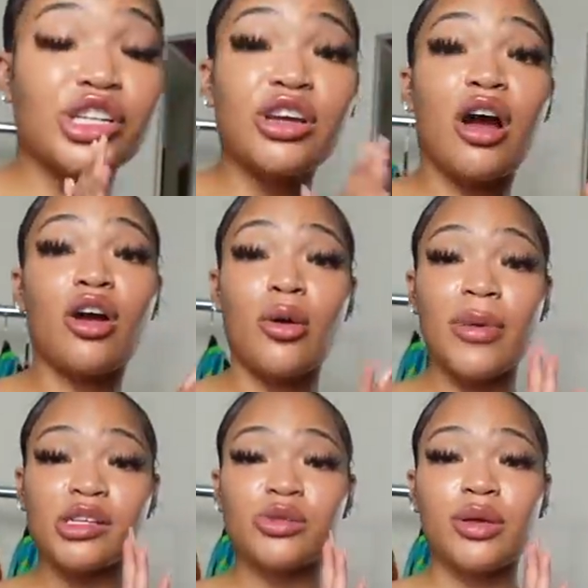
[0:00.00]
sure y'all go
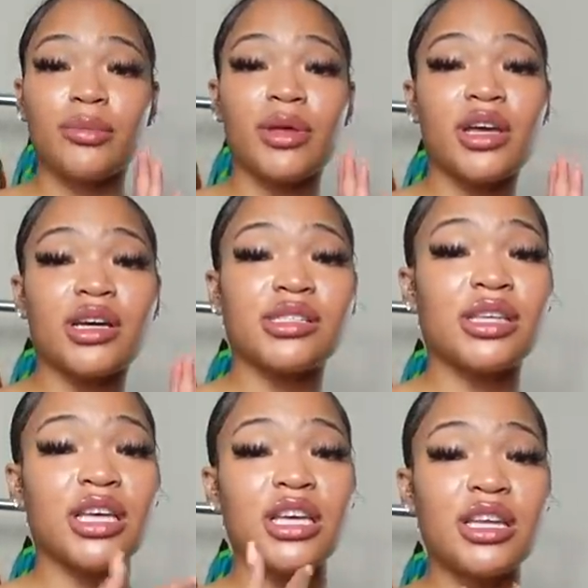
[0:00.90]
mess with him because
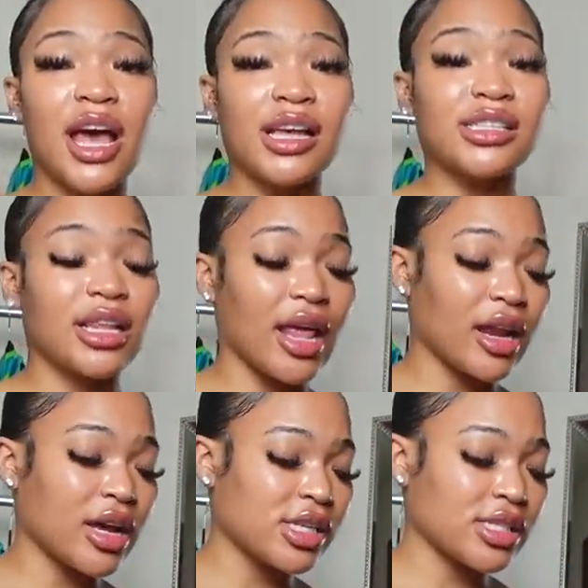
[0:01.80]
he has a
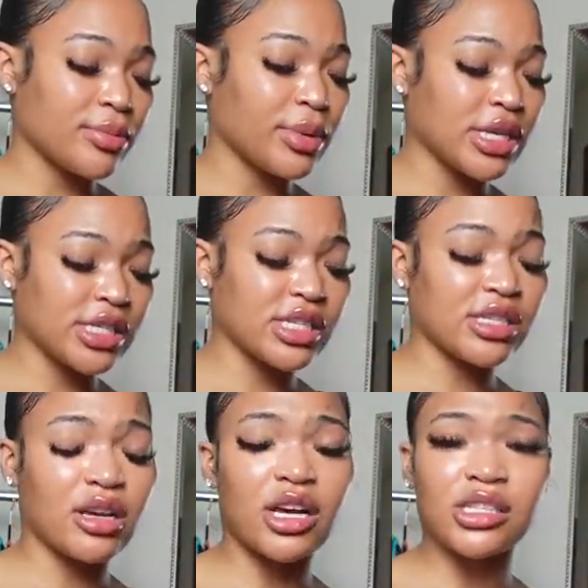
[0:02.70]
lot of custom
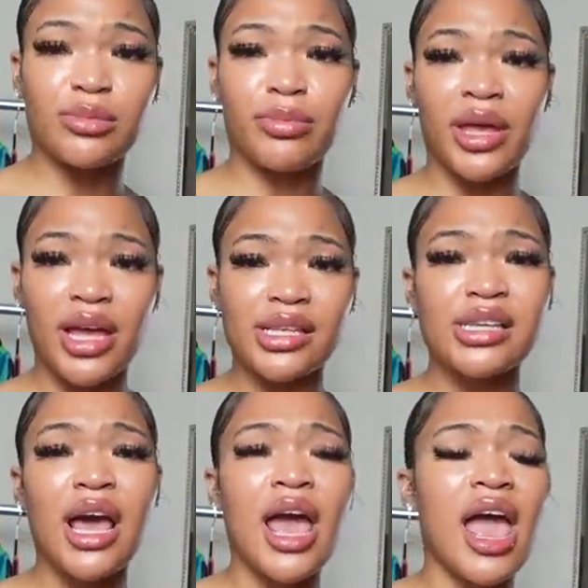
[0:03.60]
pieces, of custom pants,
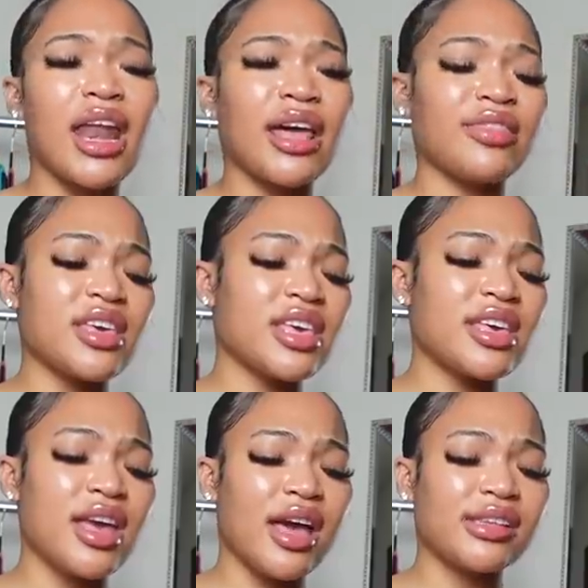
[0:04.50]
and I think
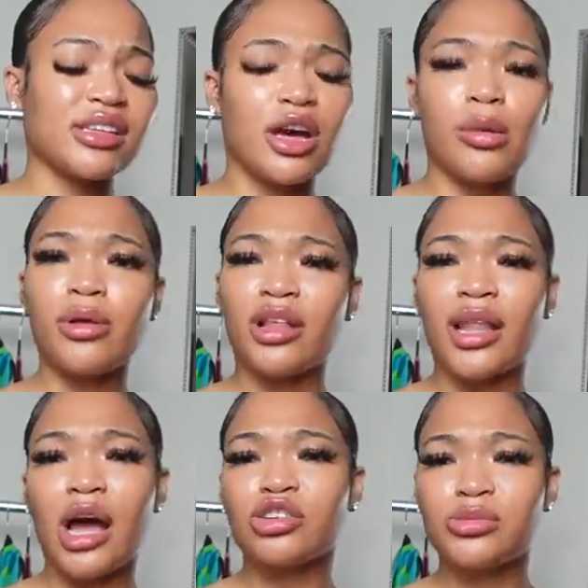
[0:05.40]
he has a couple of
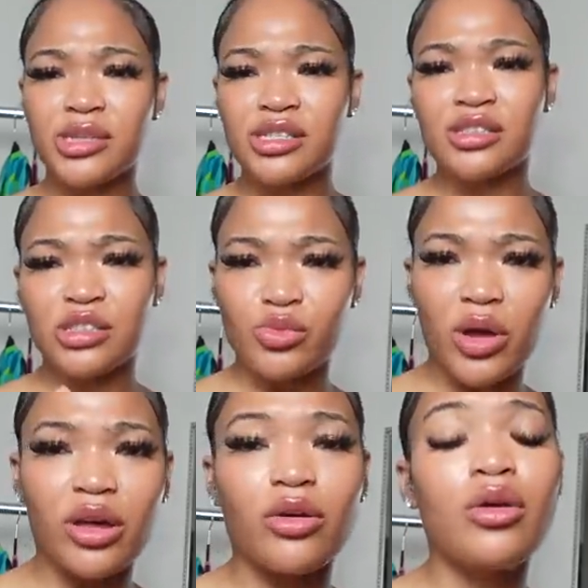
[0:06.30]
lounge pieces as
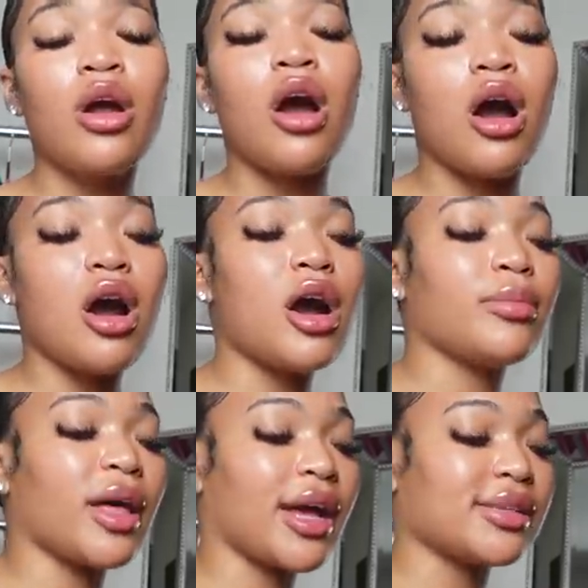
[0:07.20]
well.
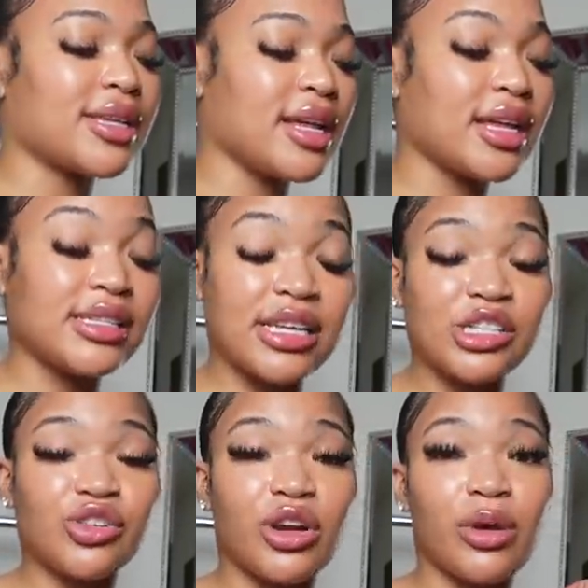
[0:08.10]
Like I said, his
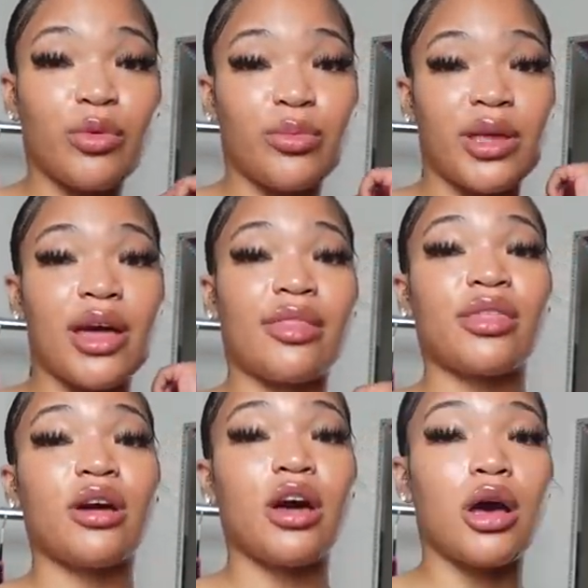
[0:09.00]
Instagram will be
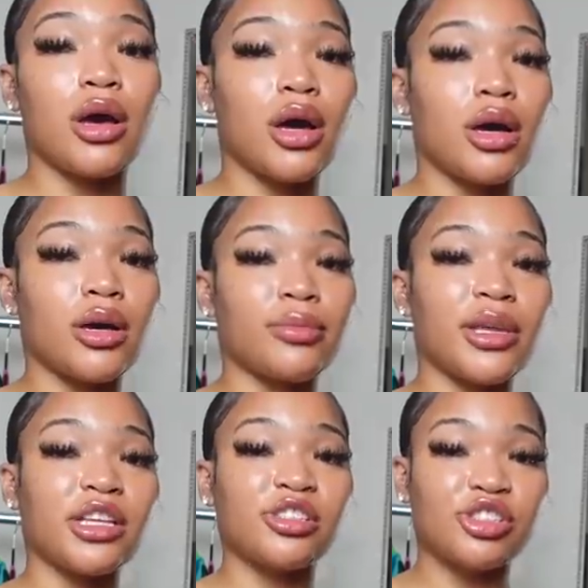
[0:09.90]
at the
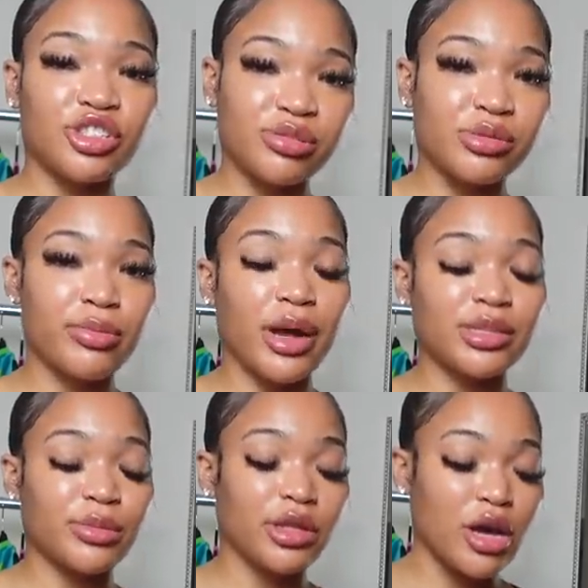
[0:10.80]
in the description
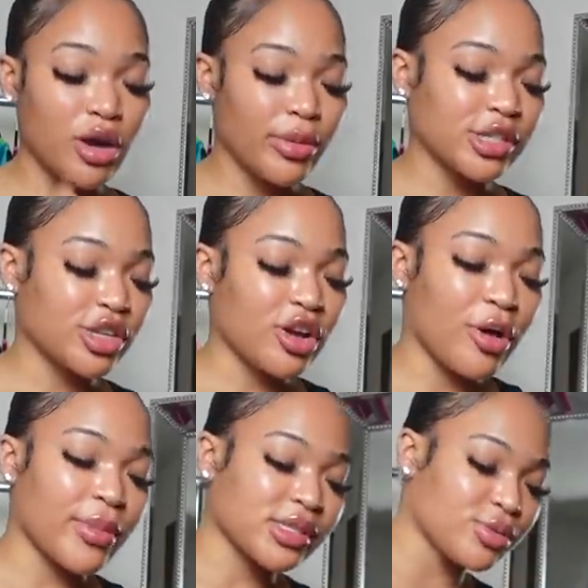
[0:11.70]
box below. Make sure
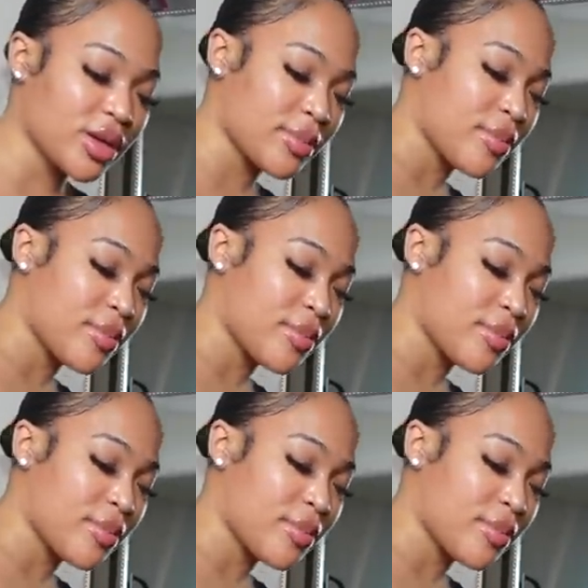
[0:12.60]
y'all mess with him.